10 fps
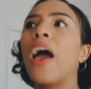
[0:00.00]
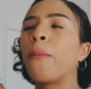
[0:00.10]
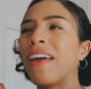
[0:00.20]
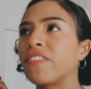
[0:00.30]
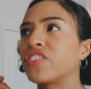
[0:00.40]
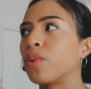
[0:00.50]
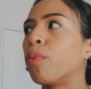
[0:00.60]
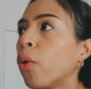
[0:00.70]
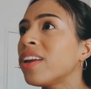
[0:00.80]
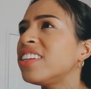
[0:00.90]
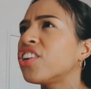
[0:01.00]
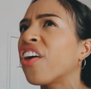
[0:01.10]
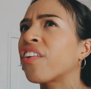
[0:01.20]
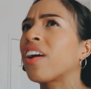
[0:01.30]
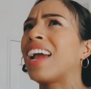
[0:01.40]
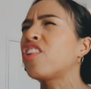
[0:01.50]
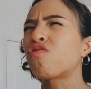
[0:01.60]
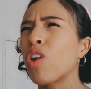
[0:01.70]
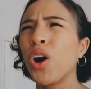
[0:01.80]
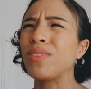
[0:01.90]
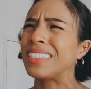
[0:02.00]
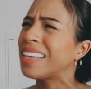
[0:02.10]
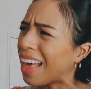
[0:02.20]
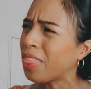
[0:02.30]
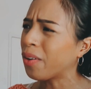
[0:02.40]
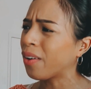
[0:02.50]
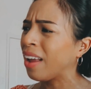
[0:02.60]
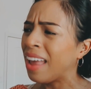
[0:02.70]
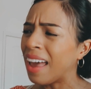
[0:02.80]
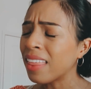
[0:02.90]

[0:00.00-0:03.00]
and we have to support each other and grow together